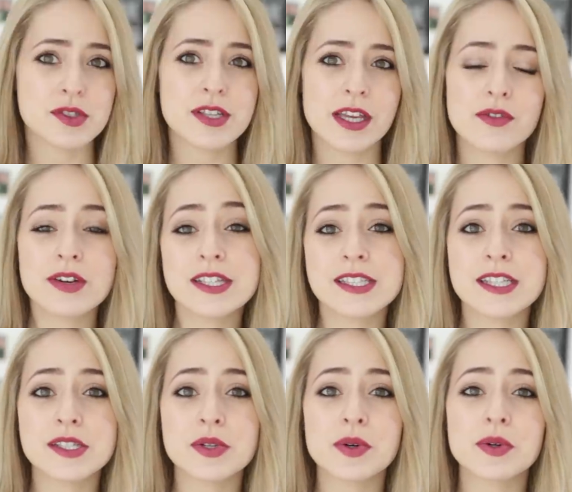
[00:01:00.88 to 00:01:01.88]
your skin
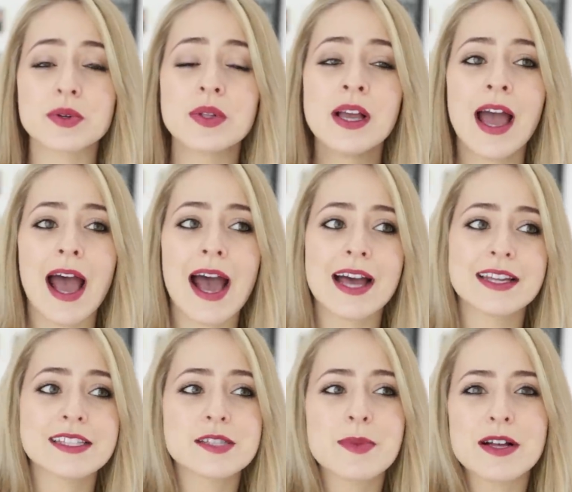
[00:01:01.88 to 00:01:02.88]
greasy at all, and
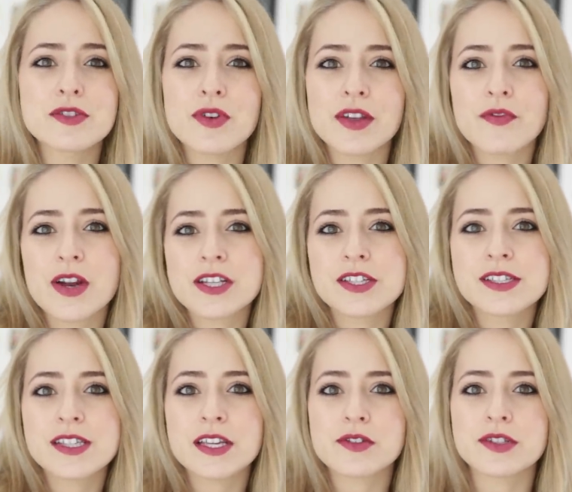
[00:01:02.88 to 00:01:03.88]
it smells really fresh and
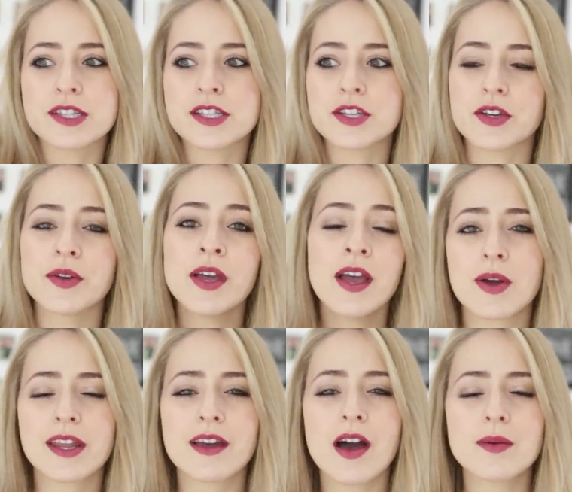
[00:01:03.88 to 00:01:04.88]
citrusy too.
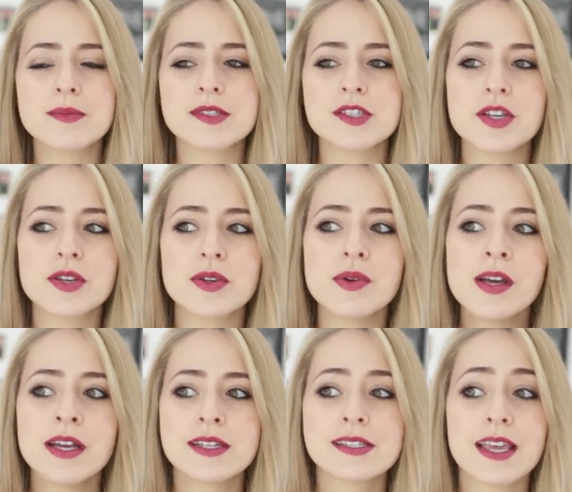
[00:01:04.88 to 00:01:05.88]
When it comes to
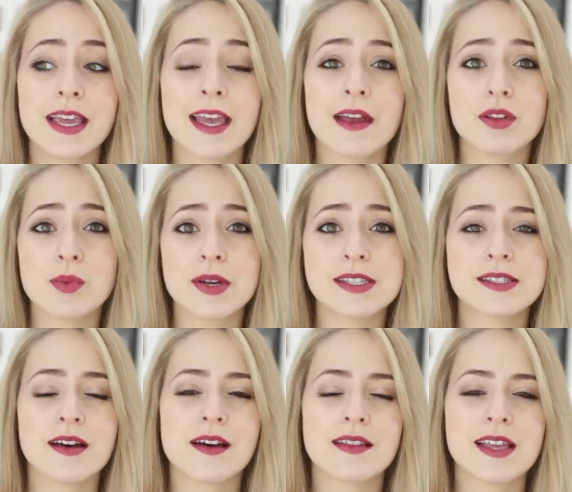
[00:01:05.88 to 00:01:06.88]
skincare in the
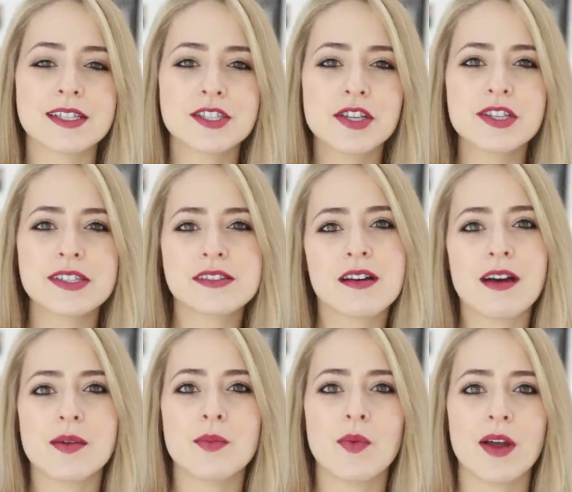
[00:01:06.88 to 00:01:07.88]
winter, that's usually the
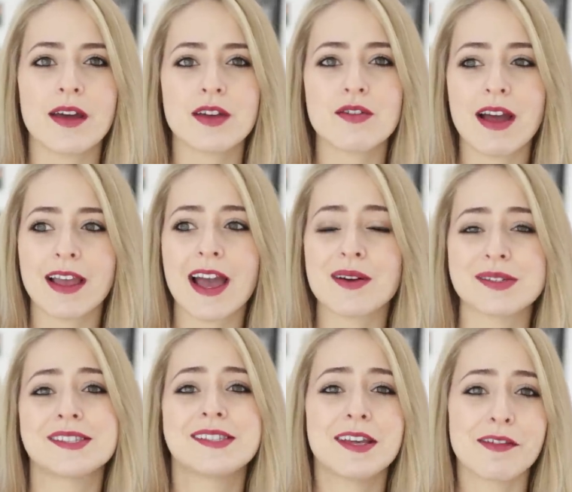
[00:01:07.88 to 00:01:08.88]
time when I crack out a
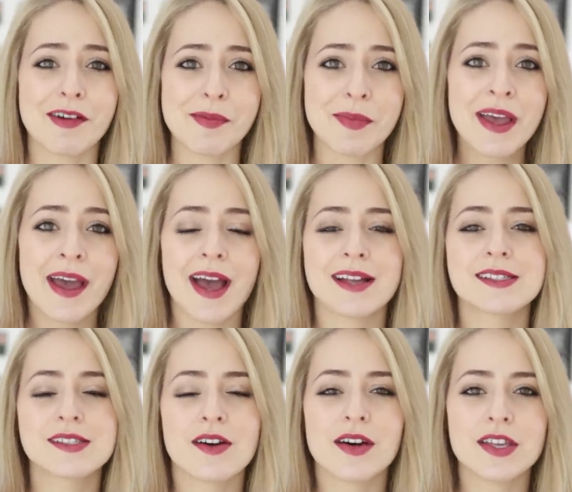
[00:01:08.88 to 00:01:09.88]
serum and
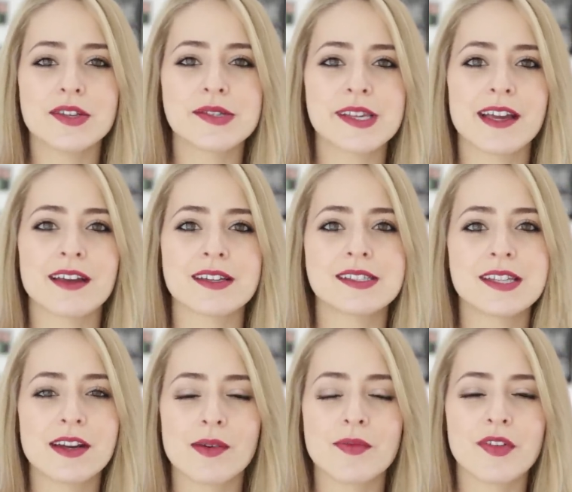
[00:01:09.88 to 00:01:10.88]
start using a
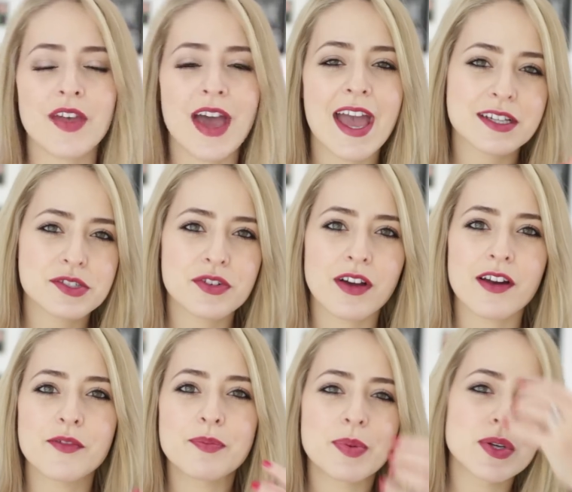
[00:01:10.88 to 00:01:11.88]
serum for that extra
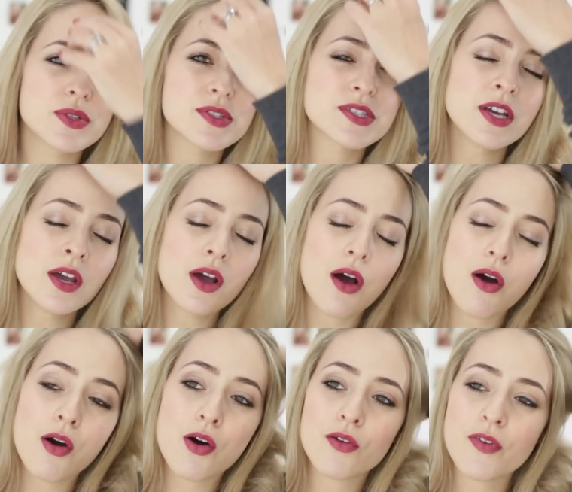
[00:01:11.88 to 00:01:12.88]
kind of boost
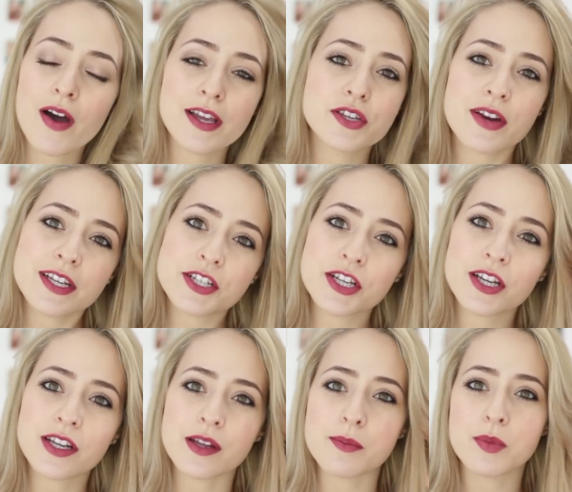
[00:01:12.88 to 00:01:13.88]
of hydration
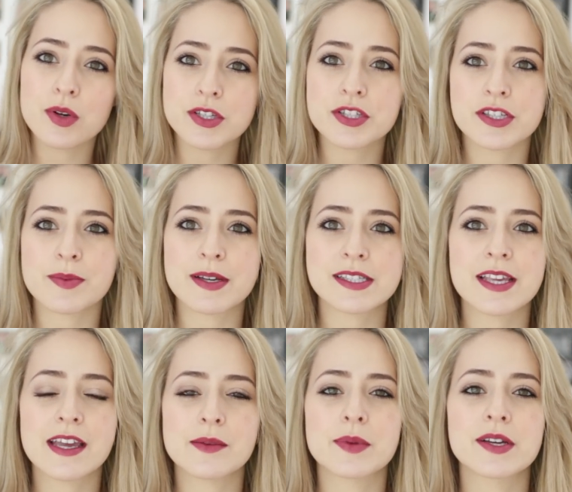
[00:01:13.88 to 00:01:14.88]
and moisture to my
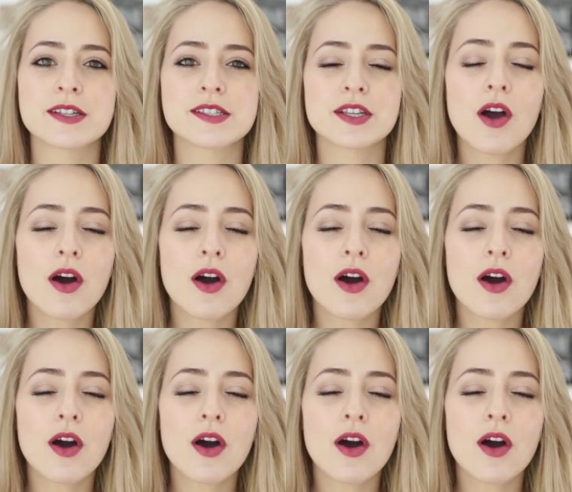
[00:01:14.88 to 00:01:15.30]
skin, because the